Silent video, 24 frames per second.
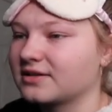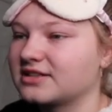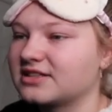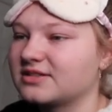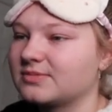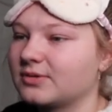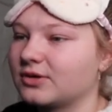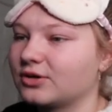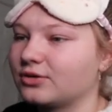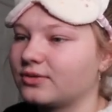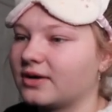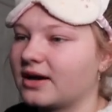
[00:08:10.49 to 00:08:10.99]

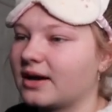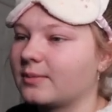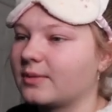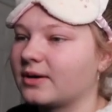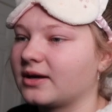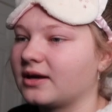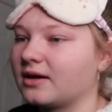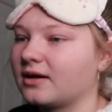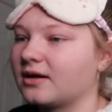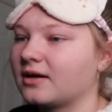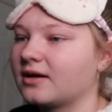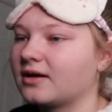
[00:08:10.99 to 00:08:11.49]
spinorama
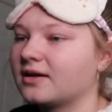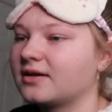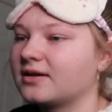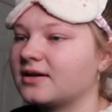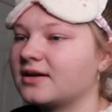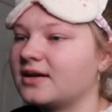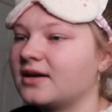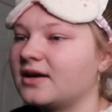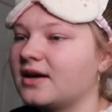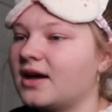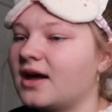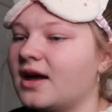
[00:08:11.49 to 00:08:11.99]
here.
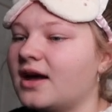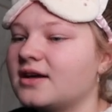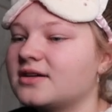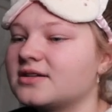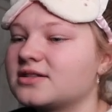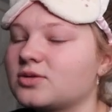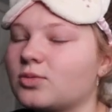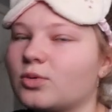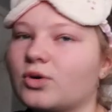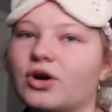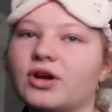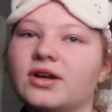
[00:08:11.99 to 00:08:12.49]

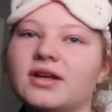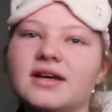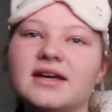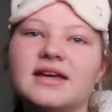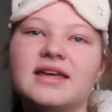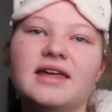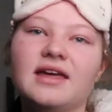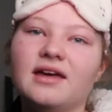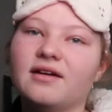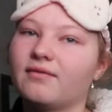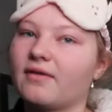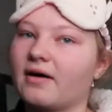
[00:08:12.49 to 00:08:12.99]
So we're gonna
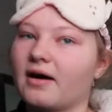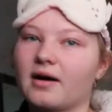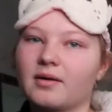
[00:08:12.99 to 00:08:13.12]
give